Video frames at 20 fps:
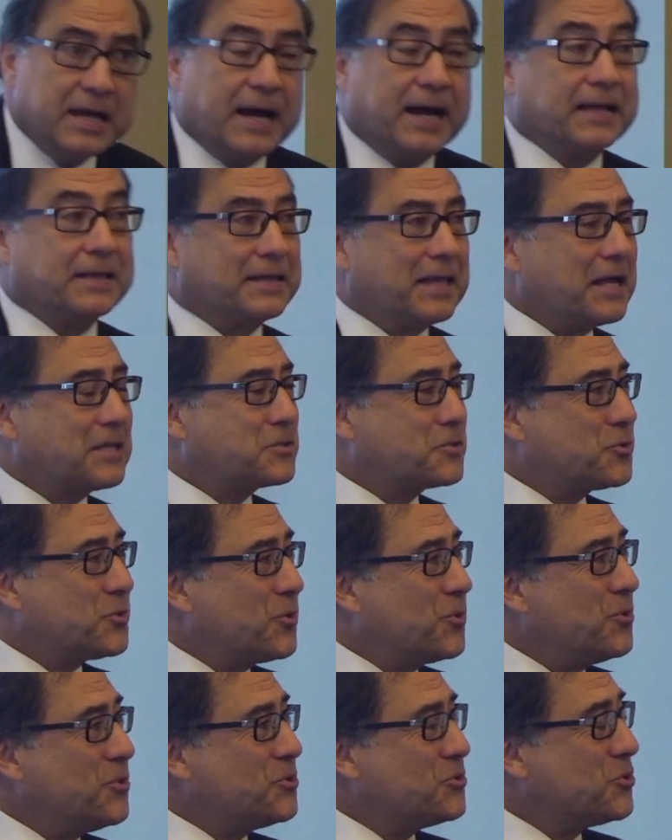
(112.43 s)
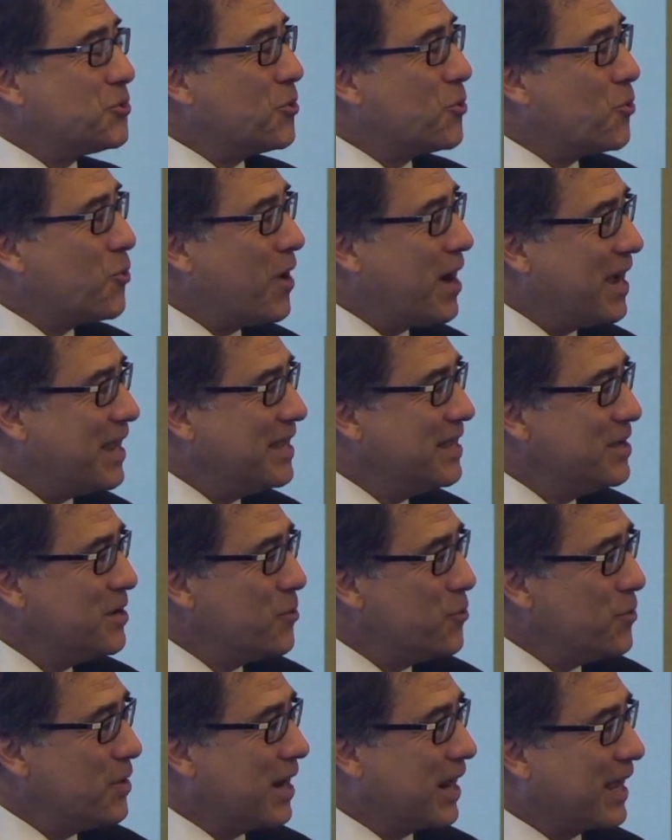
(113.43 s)
And that's the reason why
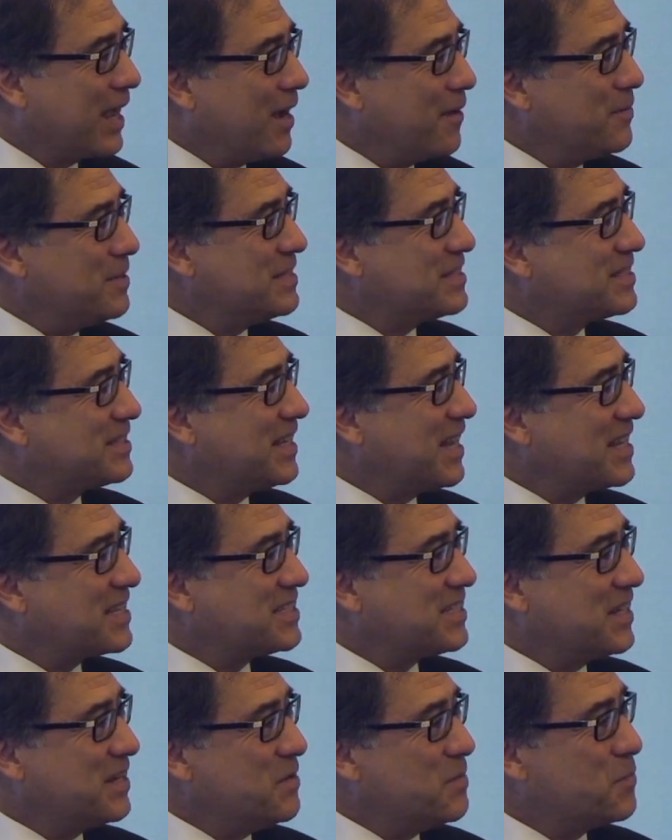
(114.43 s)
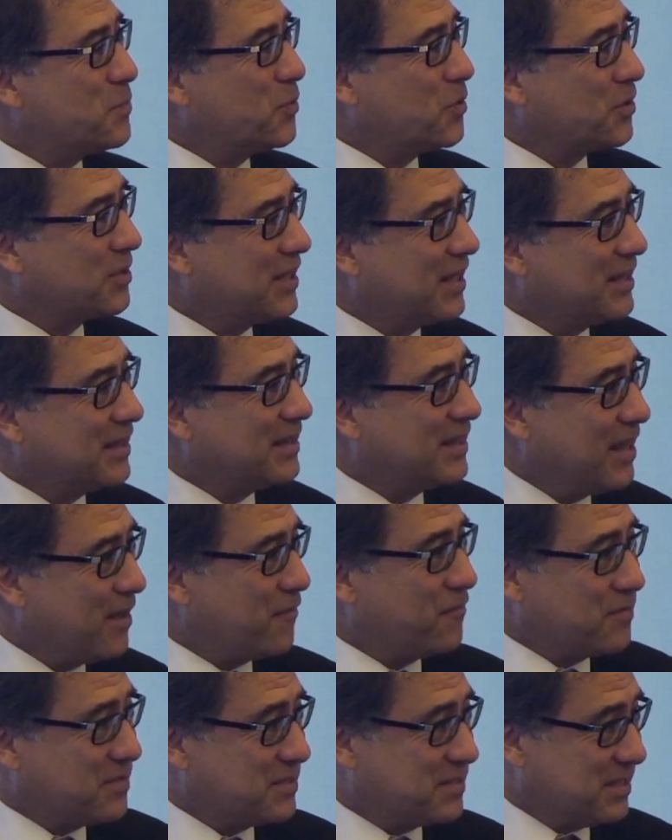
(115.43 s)
we are having such an important
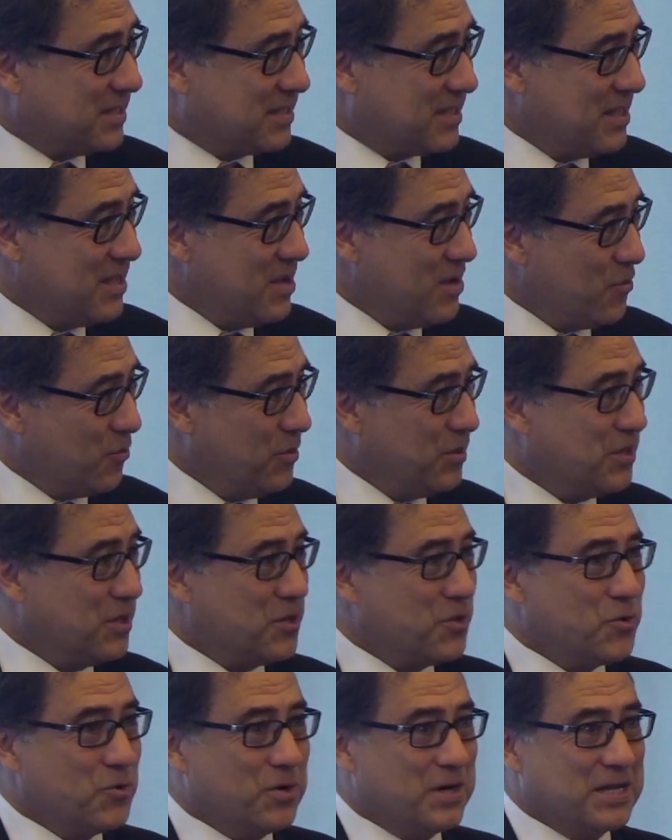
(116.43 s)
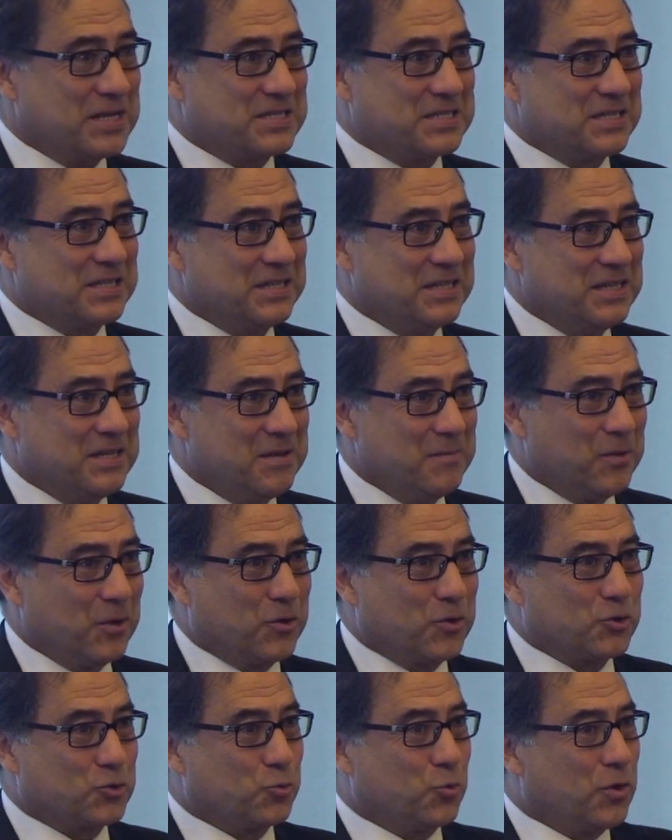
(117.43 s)
deficit with the US,
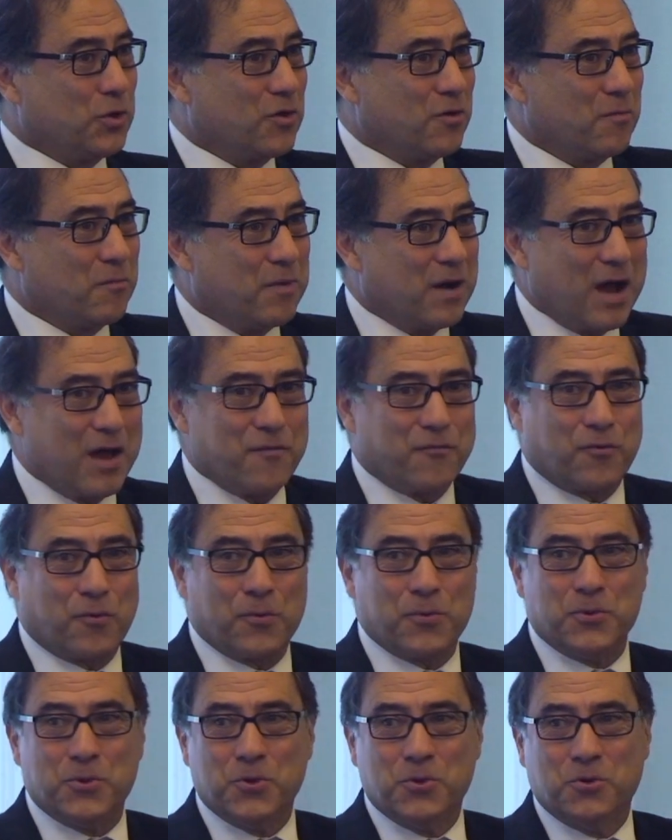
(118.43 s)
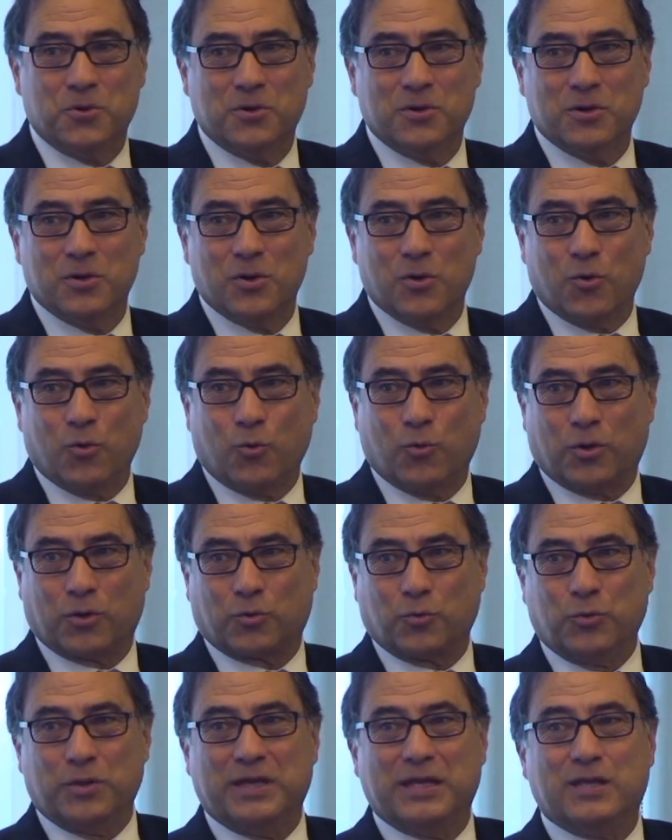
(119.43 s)
because we don't buy from you what
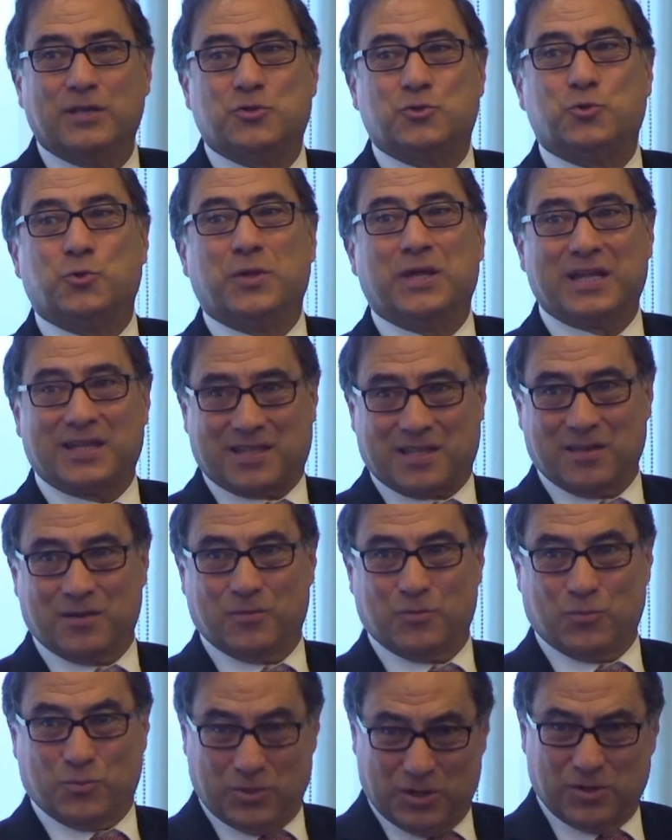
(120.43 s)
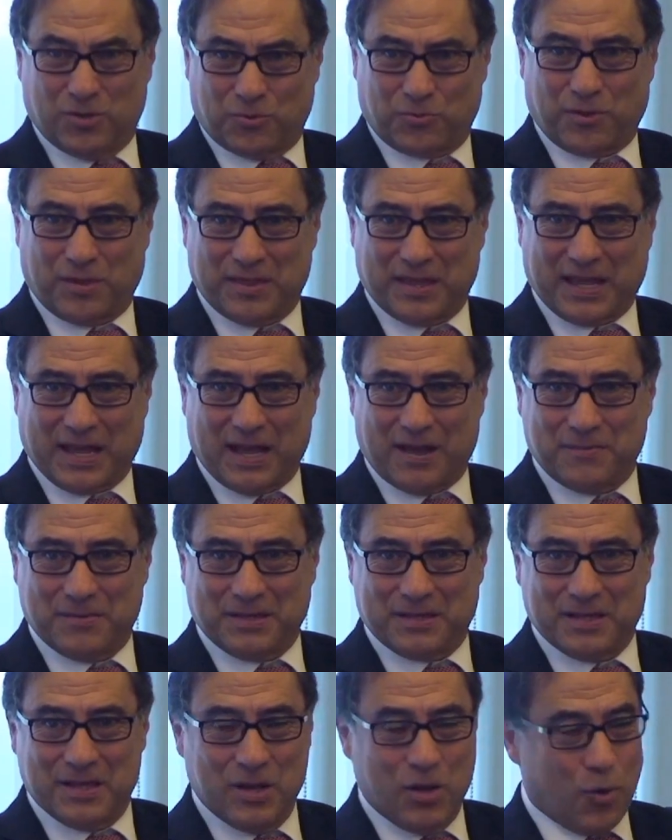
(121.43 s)
we need to eat. We already have
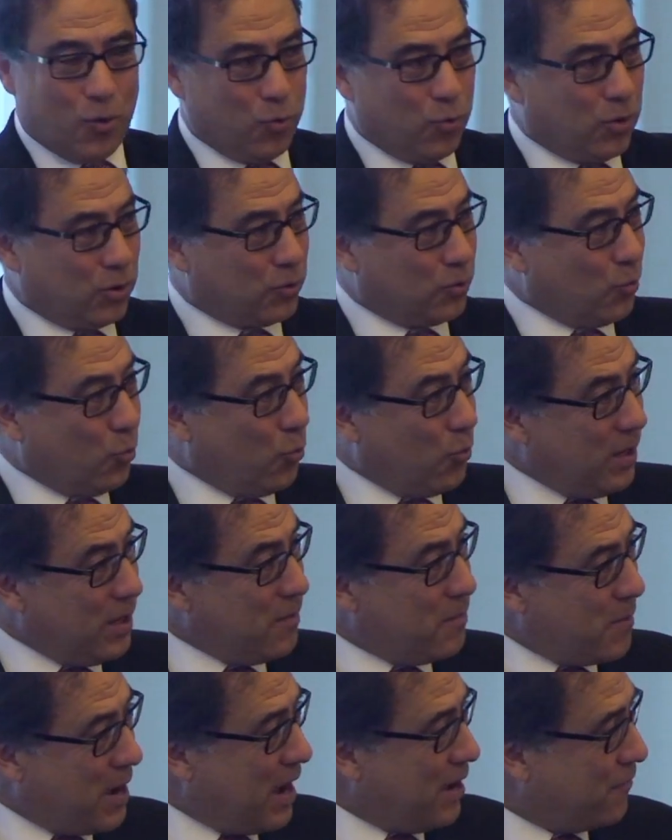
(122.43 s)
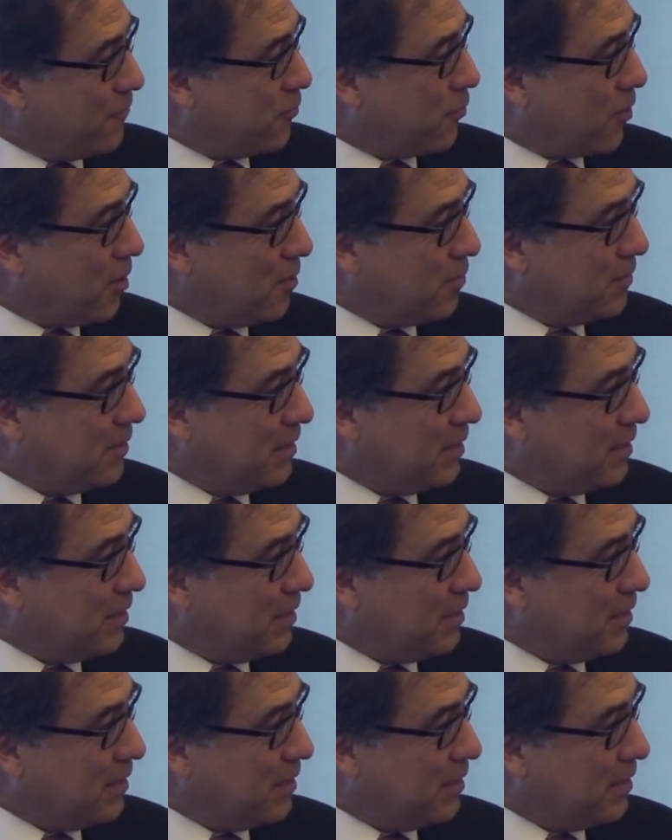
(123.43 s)
it. What we buy from